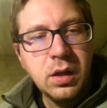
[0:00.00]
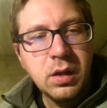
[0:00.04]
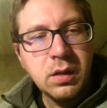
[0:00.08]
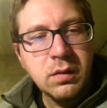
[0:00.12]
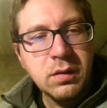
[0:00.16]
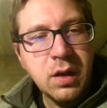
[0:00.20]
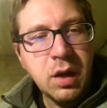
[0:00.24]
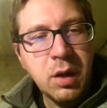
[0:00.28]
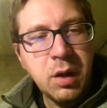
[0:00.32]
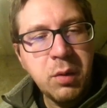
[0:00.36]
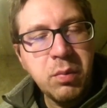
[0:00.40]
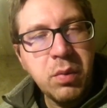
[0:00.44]

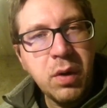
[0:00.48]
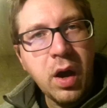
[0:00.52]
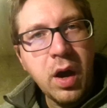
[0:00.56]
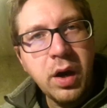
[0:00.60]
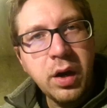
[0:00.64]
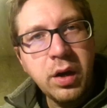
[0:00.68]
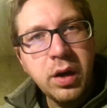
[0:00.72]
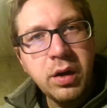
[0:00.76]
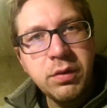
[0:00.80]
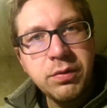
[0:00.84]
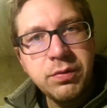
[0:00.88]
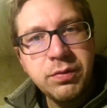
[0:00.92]

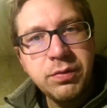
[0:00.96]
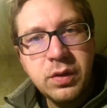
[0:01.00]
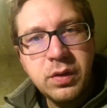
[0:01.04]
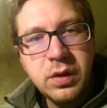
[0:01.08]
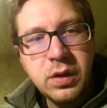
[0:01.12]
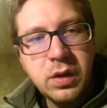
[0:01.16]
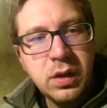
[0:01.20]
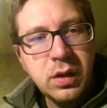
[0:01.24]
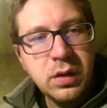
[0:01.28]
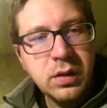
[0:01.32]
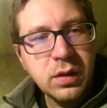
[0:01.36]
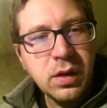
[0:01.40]

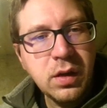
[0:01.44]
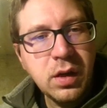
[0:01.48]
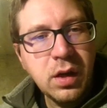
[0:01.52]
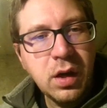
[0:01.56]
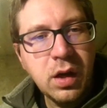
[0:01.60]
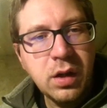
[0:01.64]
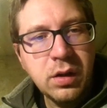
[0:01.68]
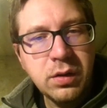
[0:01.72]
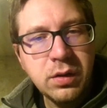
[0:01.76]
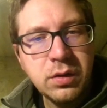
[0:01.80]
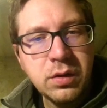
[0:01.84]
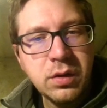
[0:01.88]
typography, the
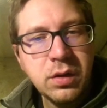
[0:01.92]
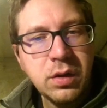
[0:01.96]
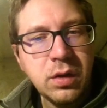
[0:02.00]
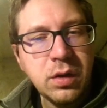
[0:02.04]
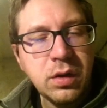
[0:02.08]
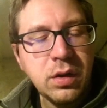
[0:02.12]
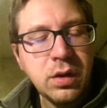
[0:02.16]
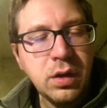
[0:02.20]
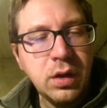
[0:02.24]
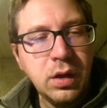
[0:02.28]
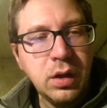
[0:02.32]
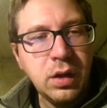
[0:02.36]
color,